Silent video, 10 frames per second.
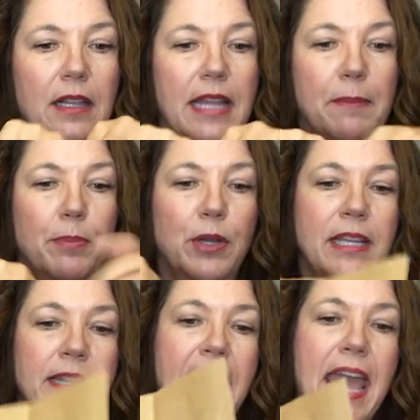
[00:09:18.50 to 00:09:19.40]
like
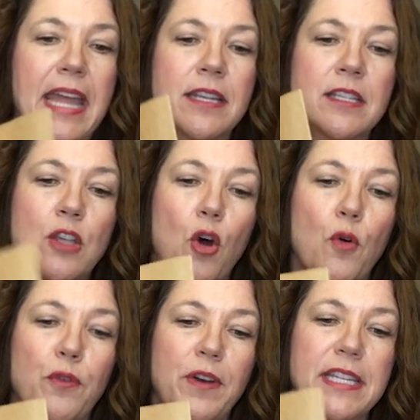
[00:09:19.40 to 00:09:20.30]
putting the ends
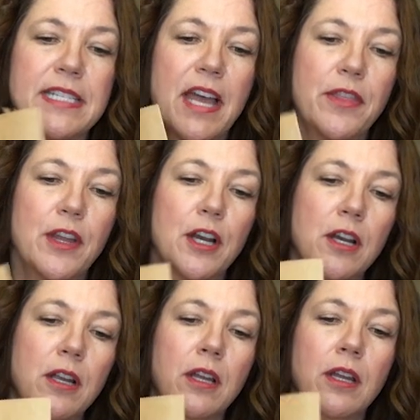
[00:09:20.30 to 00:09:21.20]
over each
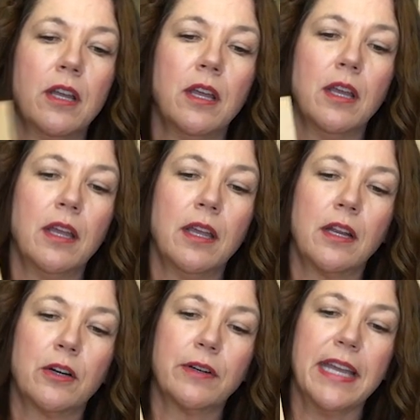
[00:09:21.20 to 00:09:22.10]
other,
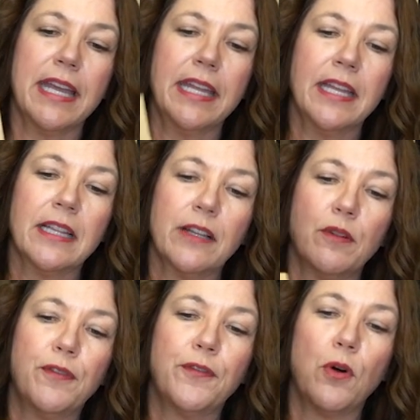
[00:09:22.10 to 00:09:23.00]
creating a
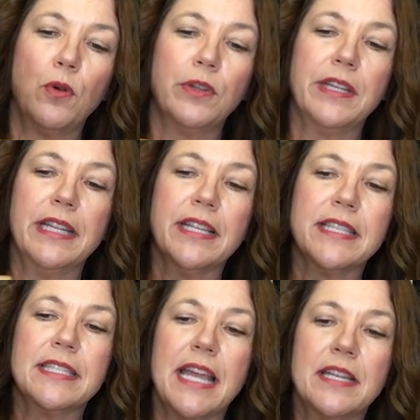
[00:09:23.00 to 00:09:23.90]
little fold in the
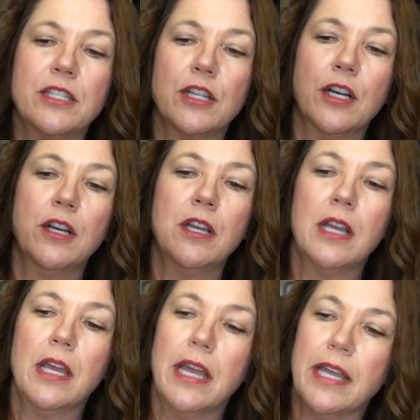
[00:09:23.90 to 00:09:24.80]
center,
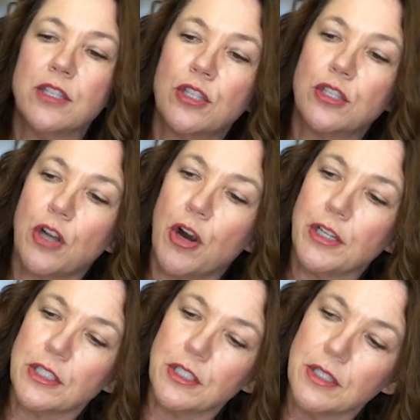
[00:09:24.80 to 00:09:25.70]
and
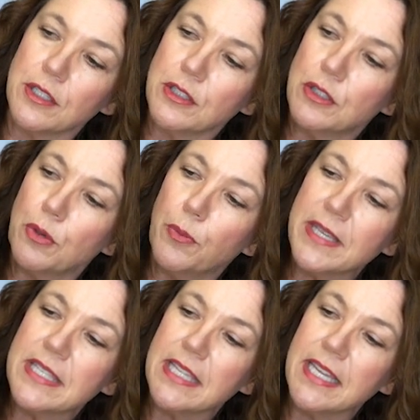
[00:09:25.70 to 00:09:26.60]
start
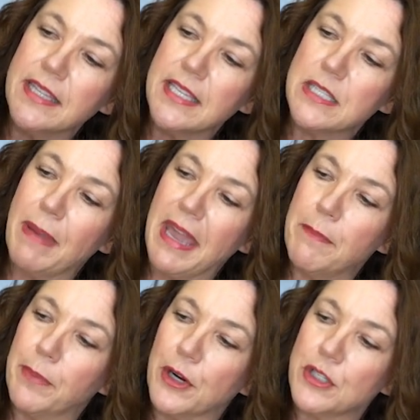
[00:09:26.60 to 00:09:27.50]
twisting these
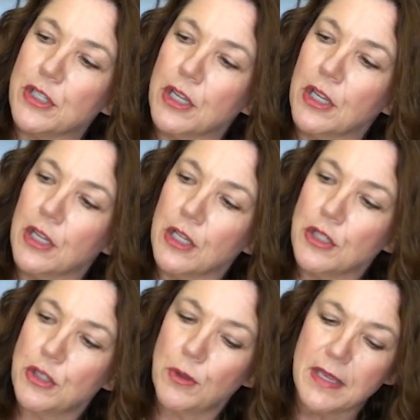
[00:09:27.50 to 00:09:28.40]
papers
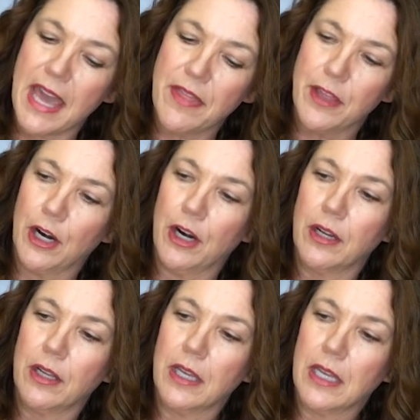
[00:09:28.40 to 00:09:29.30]
together
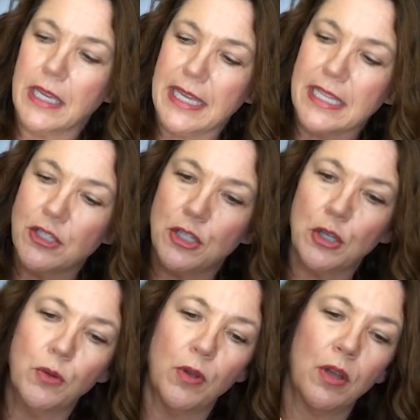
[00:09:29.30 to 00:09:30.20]

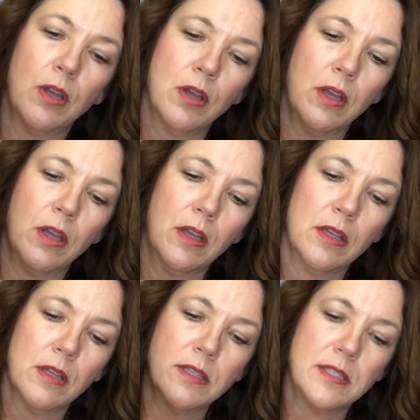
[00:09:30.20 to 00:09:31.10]
into
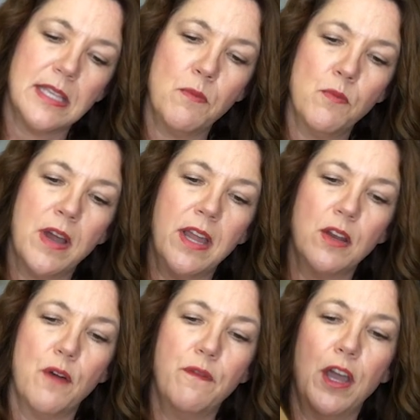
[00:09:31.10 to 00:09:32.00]

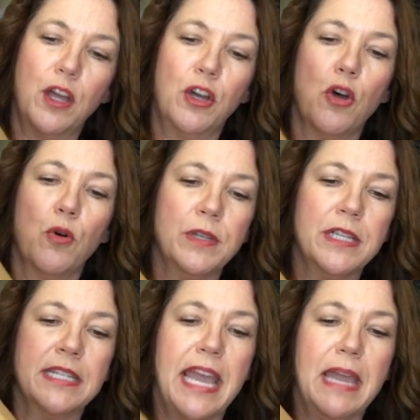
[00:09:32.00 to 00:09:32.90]
somewhat of a cone
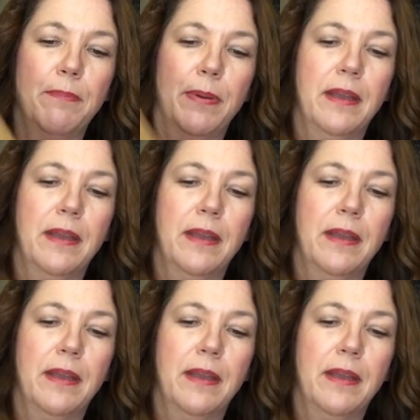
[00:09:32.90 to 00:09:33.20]
shape,